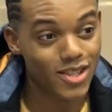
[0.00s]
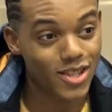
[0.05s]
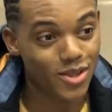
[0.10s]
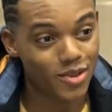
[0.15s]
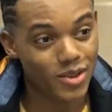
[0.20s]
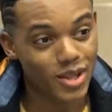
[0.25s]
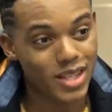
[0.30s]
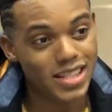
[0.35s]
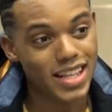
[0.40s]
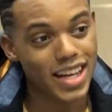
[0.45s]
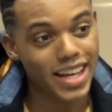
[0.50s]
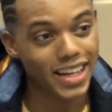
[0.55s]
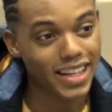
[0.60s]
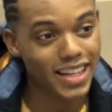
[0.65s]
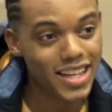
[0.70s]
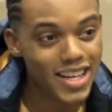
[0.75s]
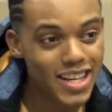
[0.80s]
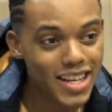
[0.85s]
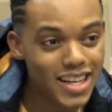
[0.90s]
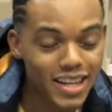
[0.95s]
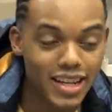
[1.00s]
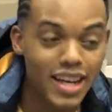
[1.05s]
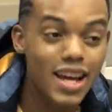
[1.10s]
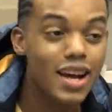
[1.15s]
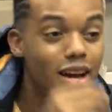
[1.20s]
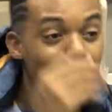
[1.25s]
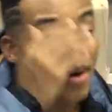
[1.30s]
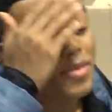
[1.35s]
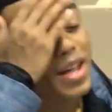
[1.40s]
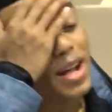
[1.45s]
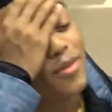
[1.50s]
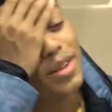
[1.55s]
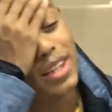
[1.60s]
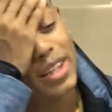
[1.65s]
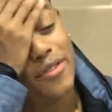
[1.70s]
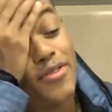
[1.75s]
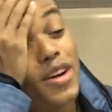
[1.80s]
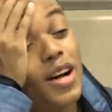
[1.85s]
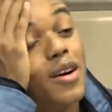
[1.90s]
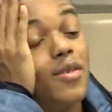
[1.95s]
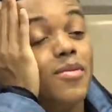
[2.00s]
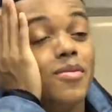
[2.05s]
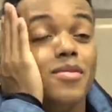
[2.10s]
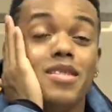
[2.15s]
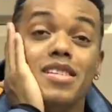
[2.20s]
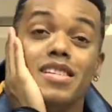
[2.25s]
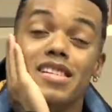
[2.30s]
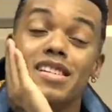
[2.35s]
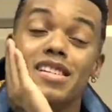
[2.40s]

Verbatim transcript: too, and it's like, damn, I'm not really from